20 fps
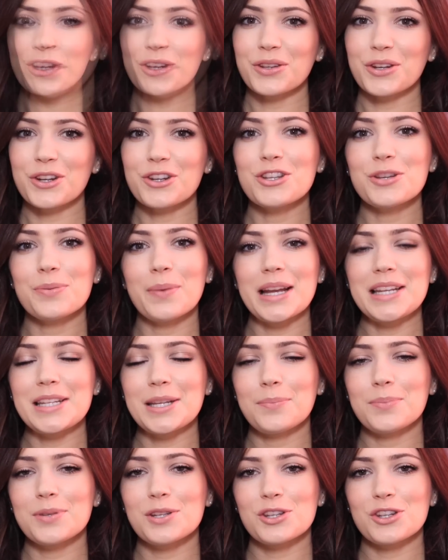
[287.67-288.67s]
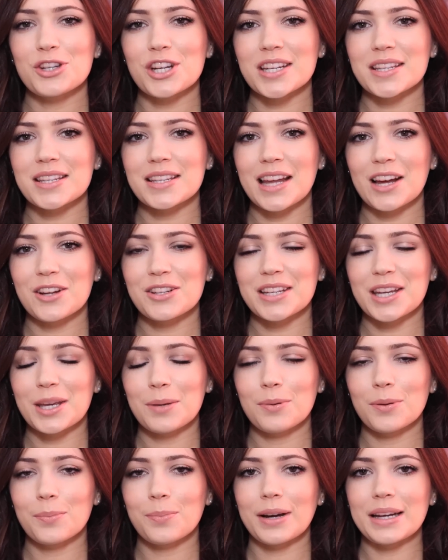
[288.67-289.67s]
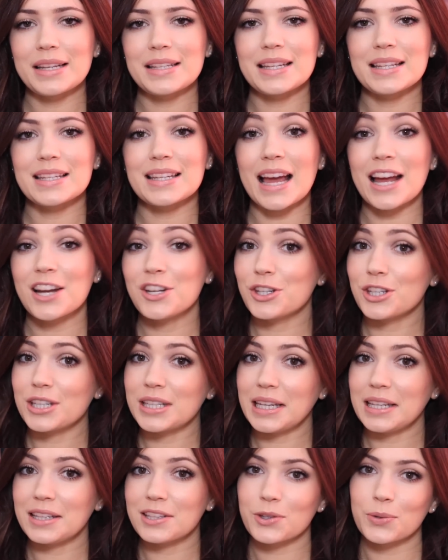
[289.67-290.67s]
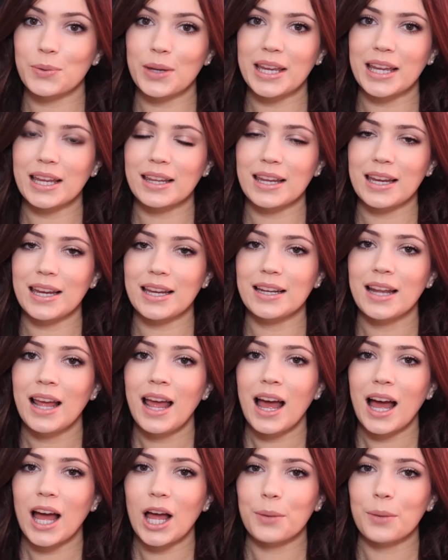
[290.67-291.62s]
So those are my tips and tricks on how to keep your braces and your teeth squeaky clean.